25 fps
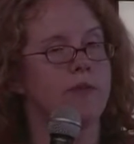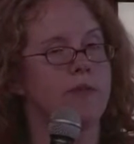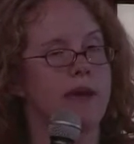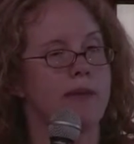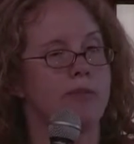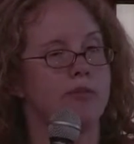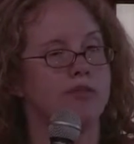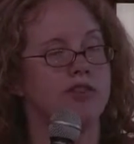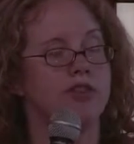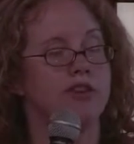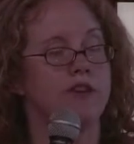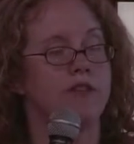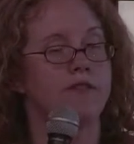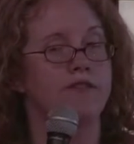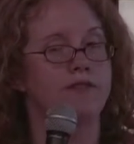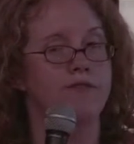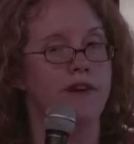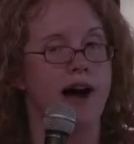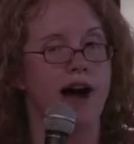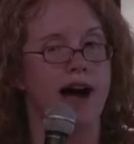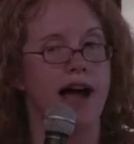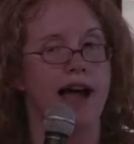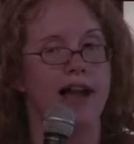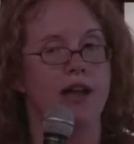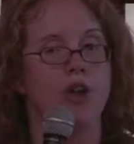be able to
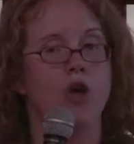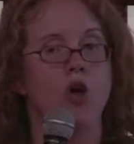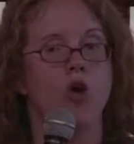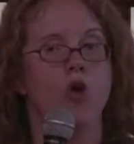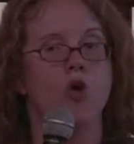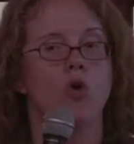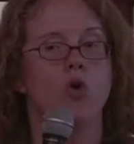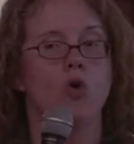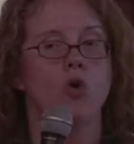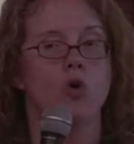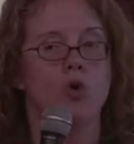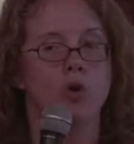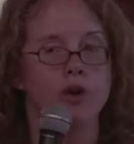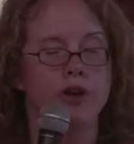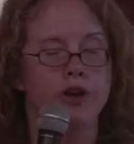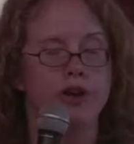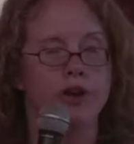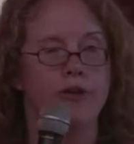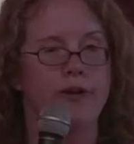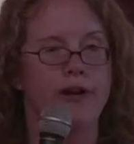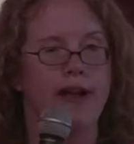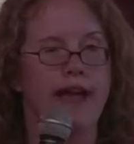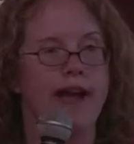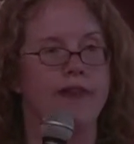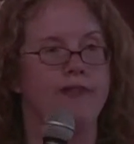define who you're
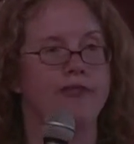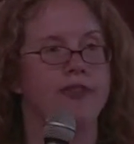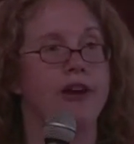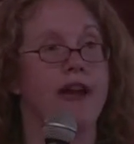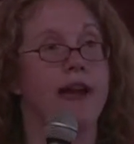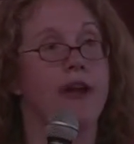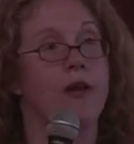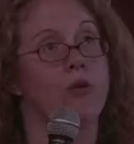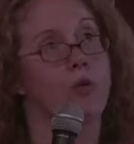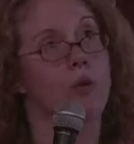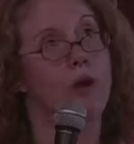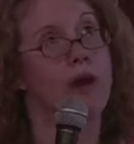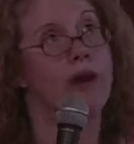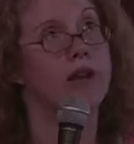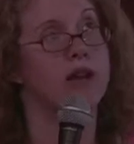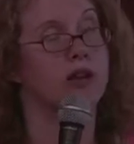going after and where